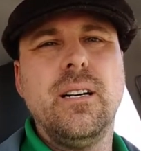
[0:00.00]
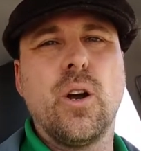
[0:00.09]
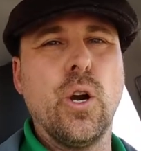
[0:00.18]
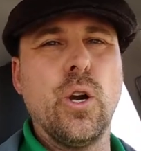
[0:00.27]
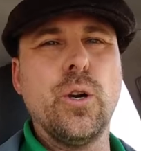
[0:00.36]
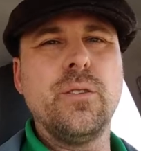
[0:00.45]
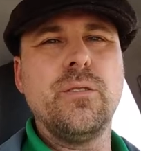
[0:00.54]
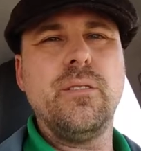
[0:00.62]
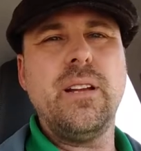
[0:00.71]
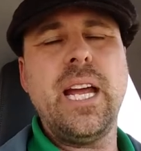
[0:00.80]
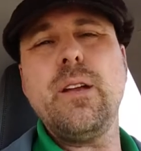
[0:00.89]
earn
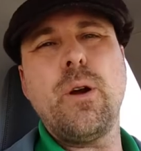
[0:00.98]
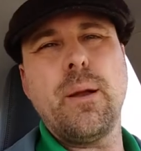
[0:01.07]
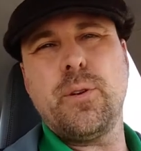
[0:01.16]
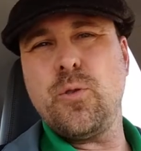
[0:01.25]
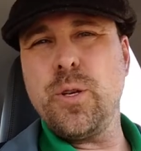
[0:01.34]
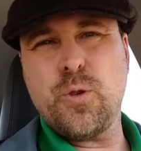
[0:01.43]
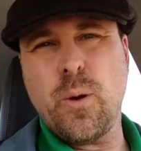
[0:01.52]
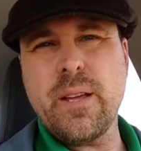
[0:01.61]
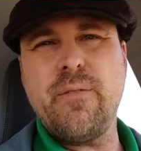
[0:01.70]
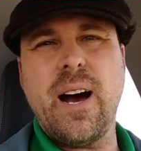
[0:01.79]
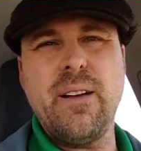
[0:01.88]
anywhere between
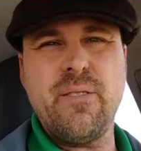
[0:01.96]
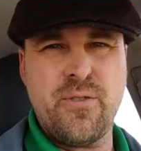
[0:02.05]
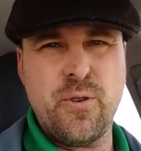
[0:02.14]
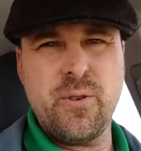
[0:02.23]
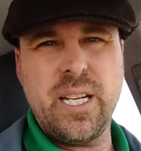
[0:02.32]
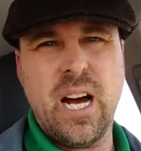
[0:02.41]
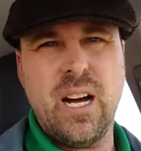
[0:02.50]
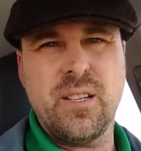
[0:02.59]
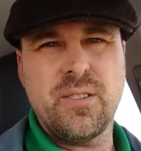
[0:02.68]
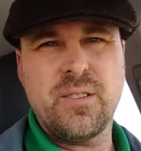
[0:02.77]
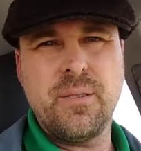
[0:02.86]
twenty-five and thirty
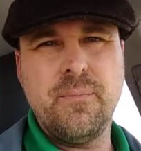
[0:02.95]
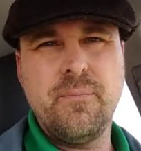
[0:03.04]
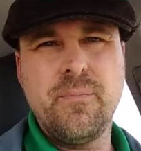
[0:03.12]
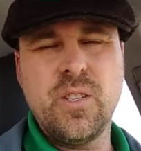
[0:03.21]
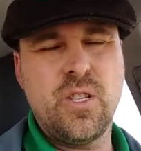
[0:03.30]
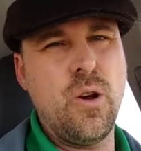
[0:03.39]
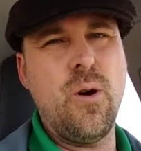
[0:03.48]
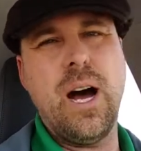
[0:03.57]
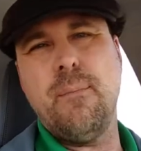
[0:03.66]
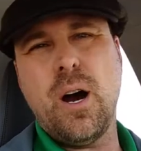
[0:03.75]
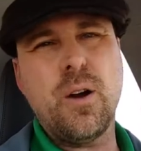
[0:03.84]
dollars. So
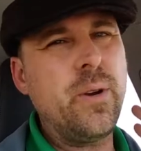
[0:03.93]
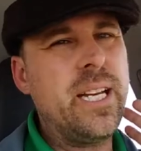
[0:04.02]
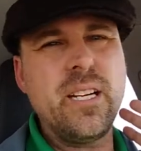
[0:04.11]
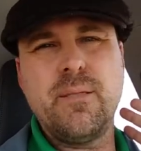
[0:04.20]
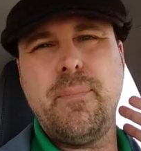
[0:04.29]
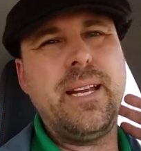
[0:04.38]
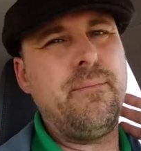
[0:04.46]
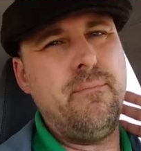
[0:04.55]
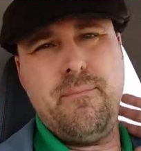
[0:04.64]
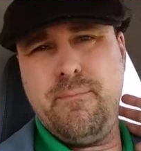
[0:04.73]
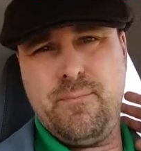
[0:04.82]
I'm already going to make,
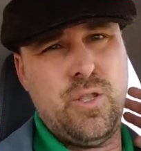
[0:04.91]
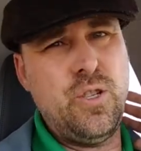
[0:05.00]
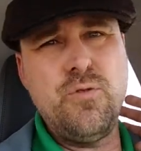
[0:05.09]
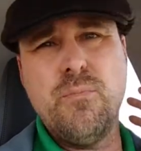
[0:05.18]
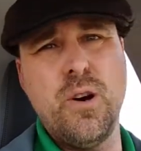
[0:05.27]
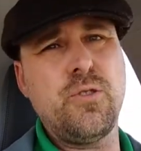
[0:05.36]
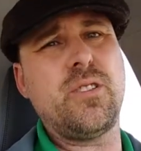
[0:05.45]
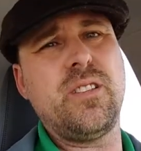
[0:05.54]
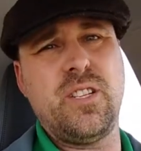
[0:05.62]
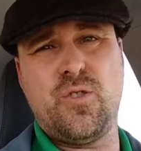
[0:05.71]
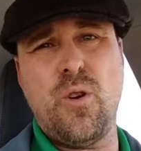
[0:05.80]
do most
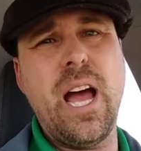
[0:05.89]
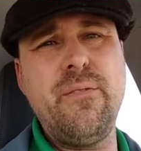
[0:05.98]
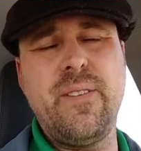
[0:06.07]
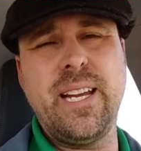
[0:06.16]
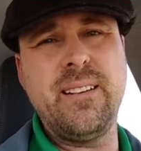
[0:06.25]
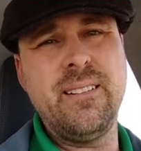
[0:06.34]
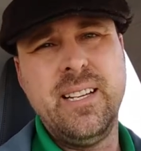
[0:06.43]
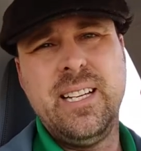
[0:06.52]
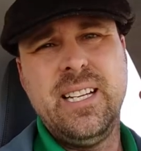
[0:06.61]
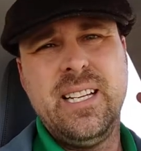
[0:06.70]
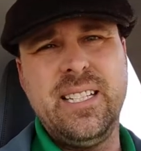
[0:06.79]
of the driving
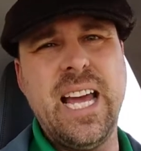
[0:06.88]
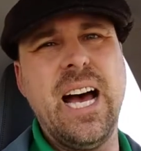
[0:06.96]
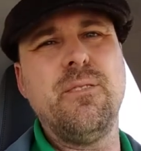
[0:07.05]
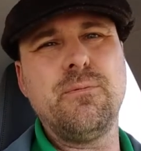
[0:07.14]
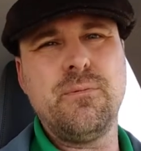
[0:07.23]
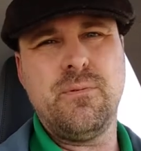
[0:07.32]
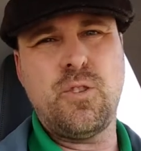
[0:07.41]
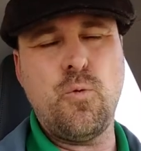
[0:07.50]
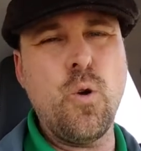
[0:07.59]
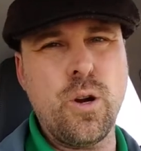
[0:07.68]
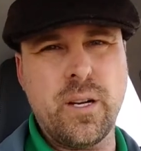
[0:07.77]
down to
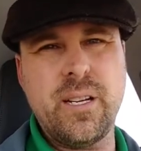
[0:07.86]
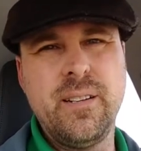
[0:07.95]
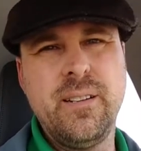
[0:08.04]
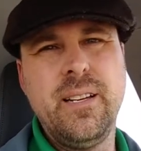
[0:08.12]
work,